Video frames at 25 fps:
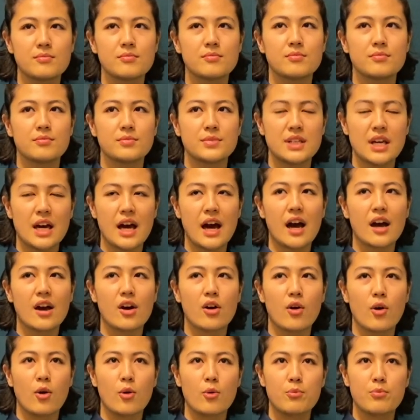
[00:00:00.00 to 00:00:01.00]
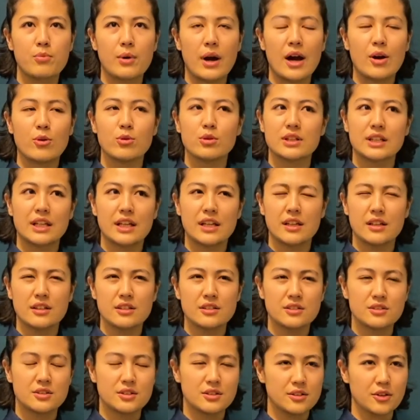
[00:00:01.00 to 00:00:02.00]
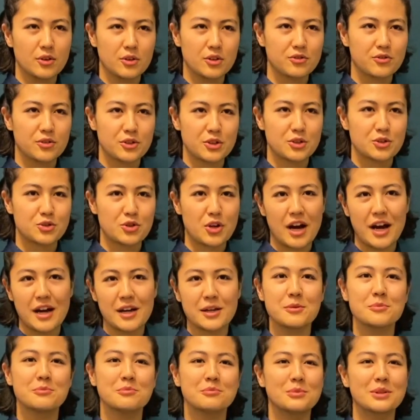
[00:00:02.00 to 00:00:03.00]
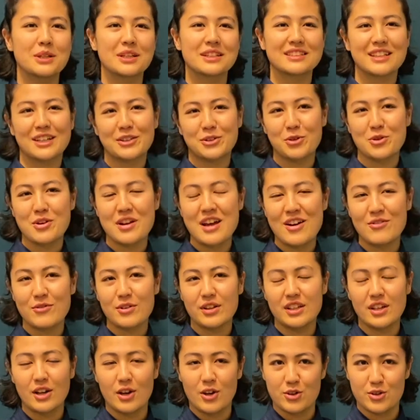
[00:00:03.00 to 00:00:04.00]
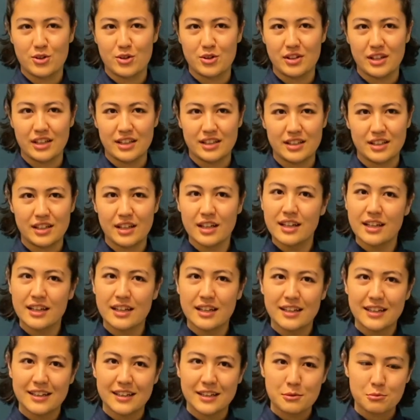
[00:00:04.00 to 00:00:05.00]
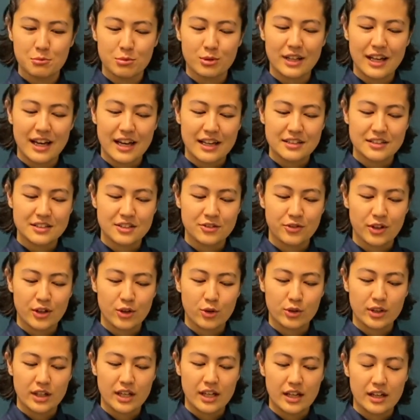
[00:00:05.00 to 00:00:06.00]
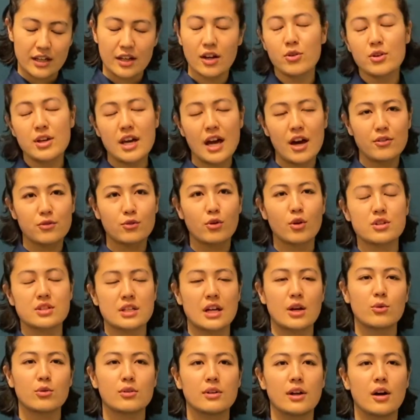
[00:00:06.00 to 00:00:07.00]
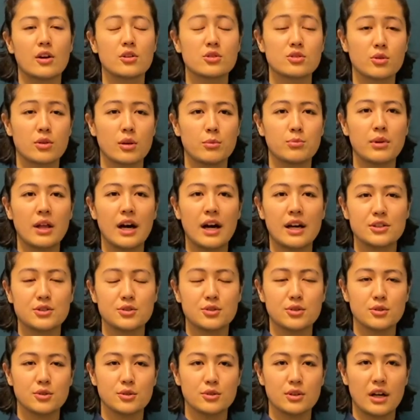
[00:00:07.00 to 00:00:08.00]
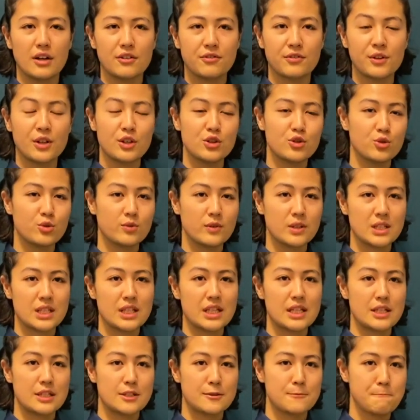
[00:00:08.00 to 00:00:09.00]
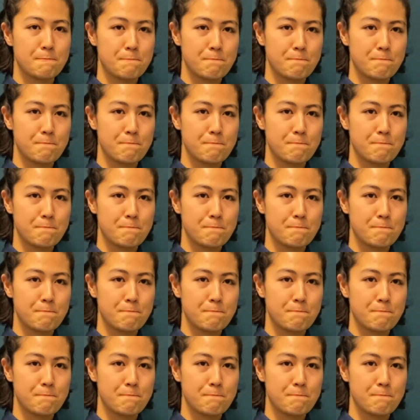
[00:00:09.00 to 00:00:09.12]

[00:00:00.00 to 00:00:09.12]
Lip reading: yeah, I hope I will get in on the first try, because I don't have any other like plans if I don't get in. Oh yeah, of course I will also apply to Finnish universities